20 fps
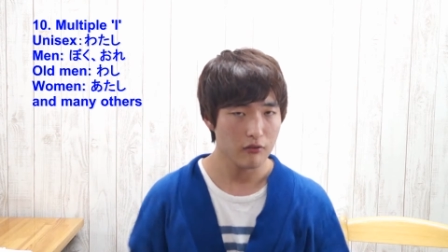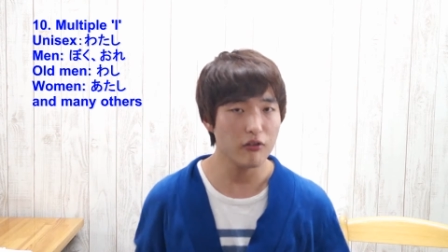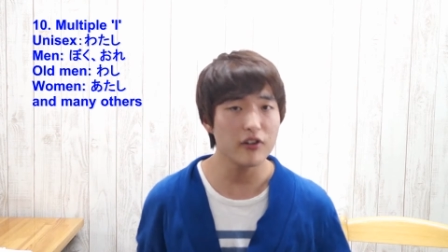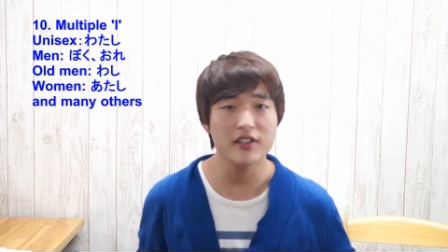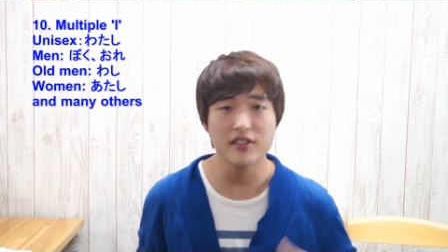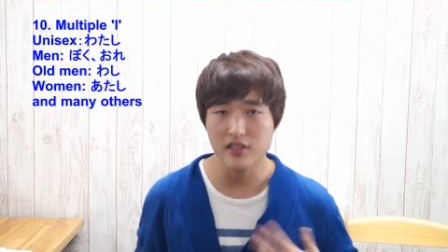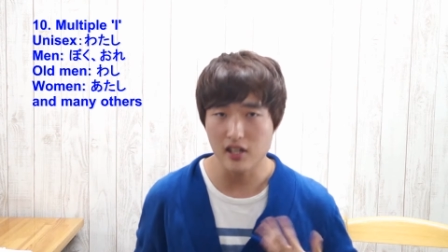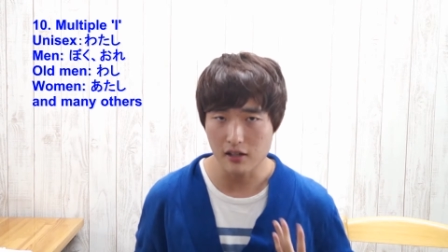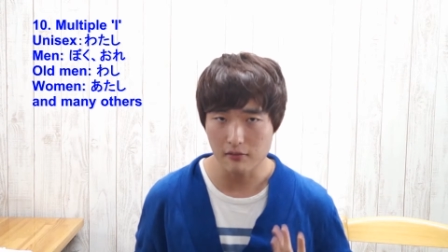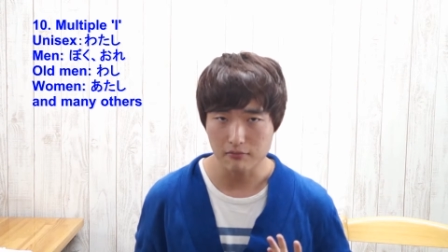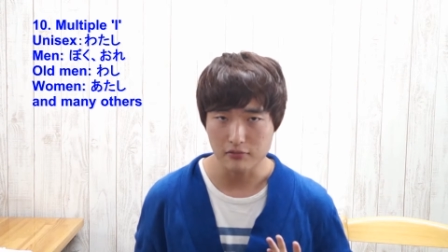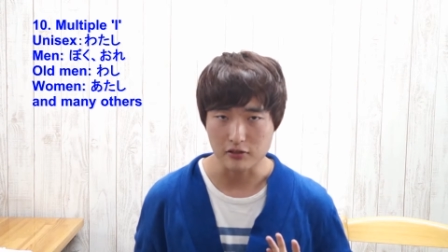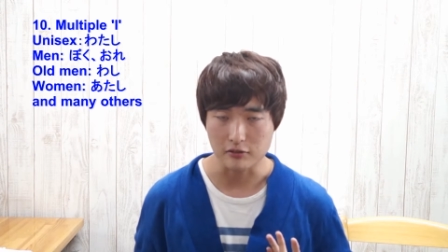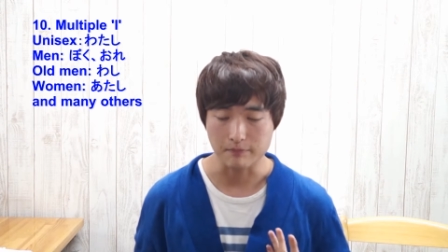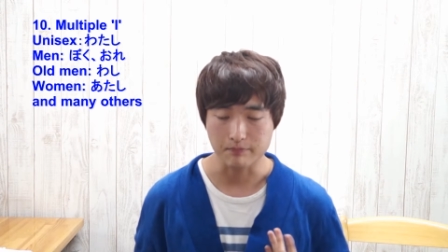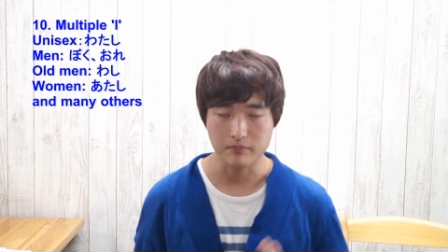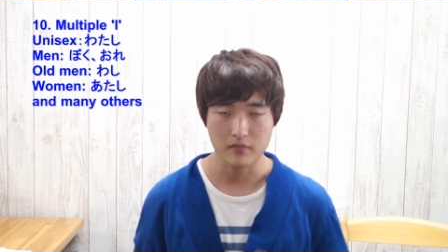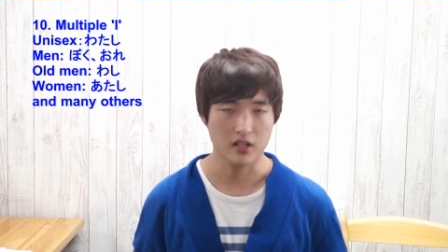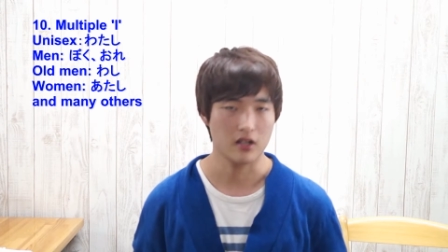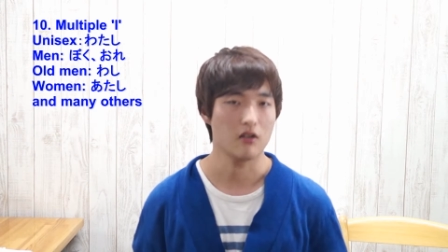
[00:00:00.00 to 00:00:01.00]
For
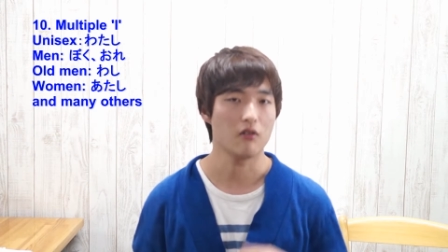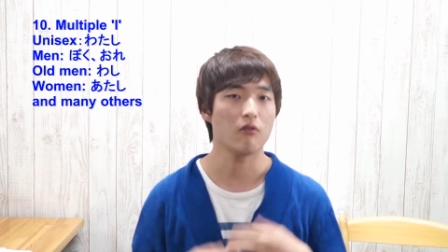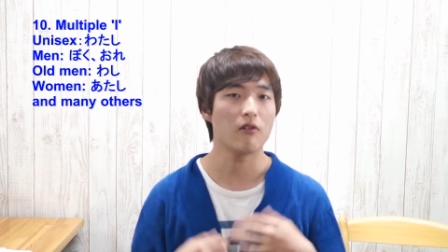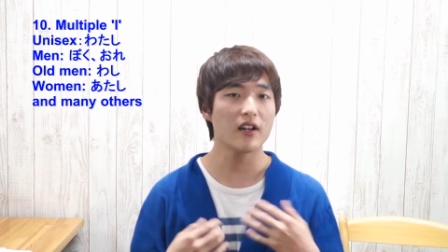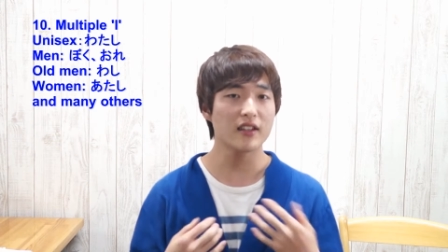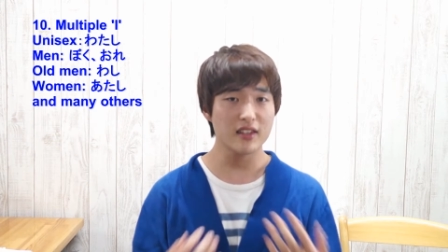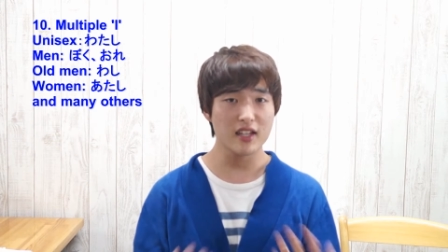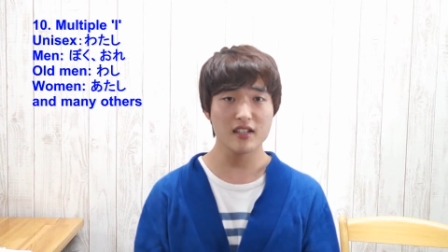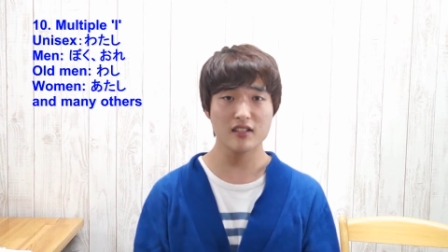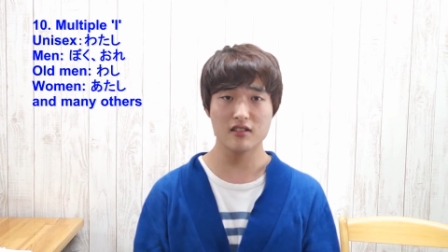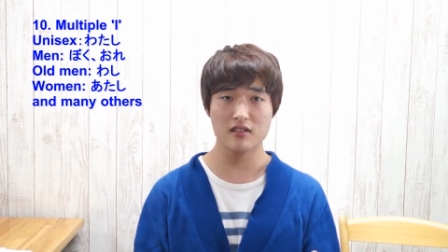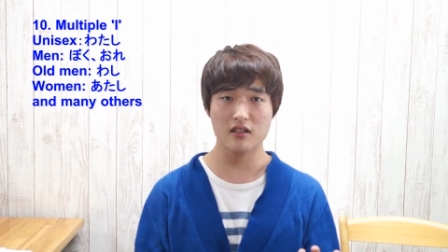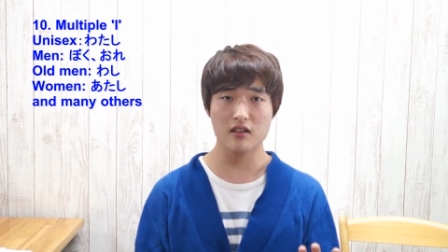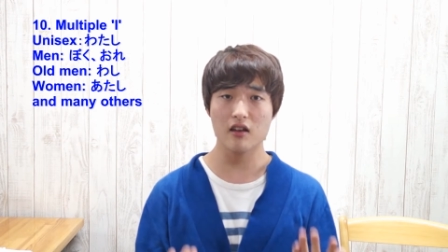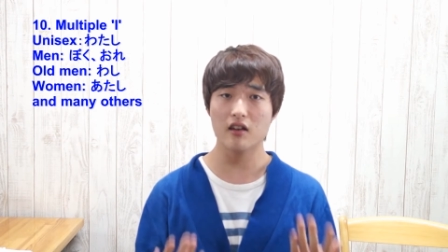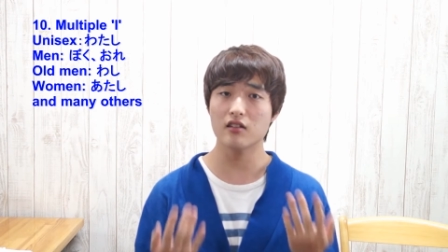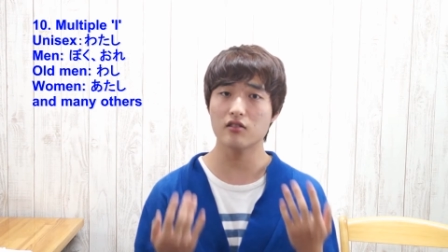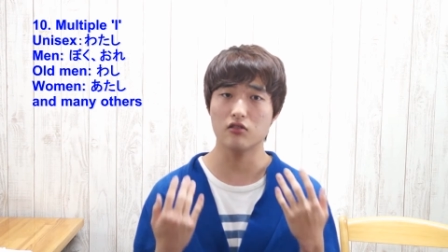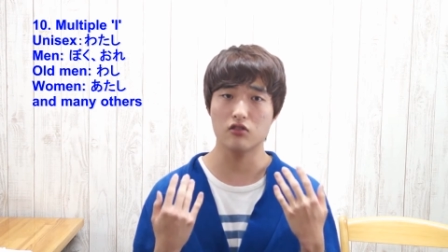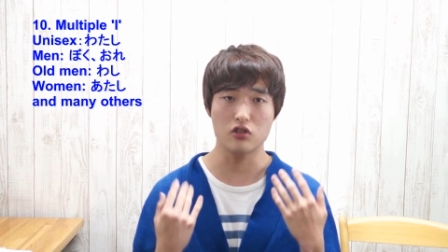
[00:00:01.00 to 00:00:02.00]
example,
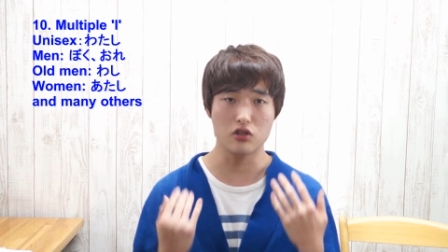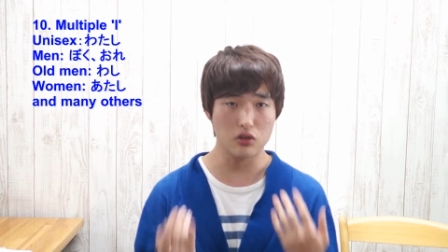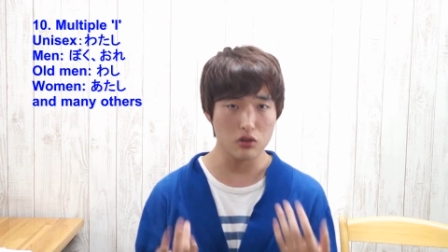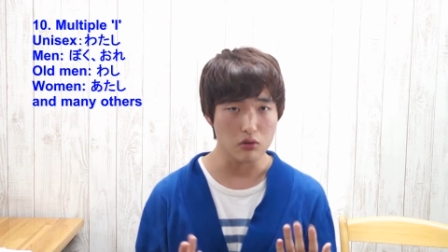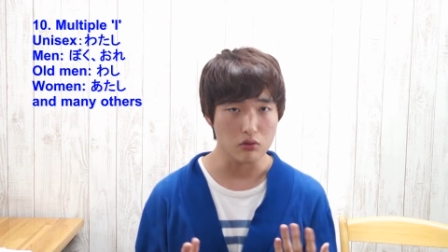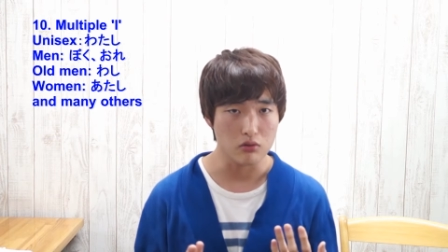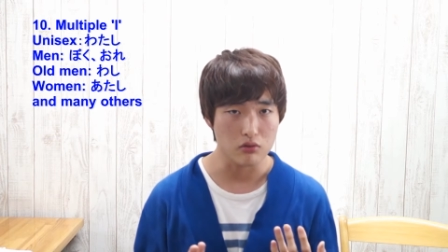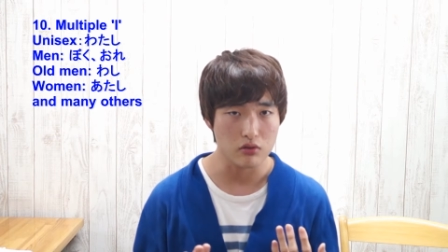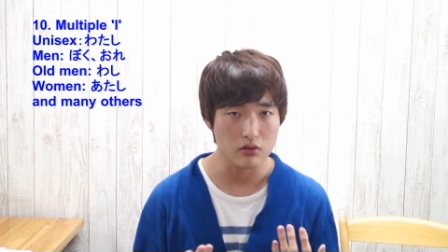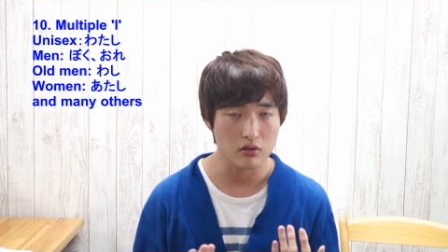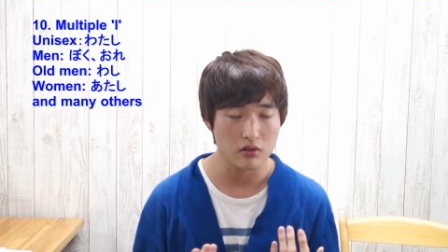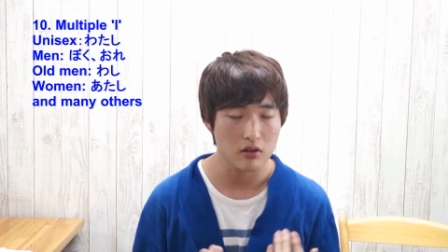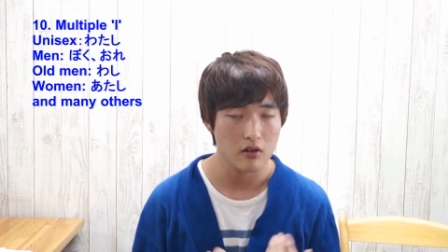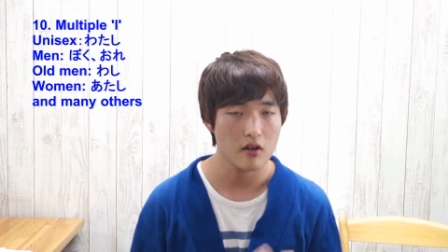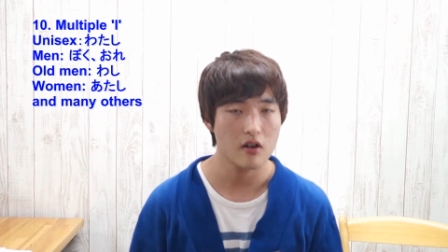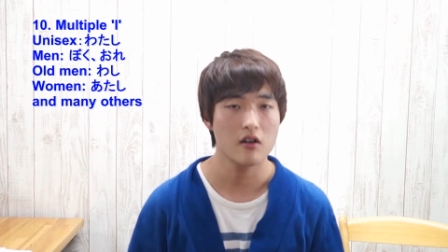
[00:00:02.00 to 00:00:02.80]
watashi is used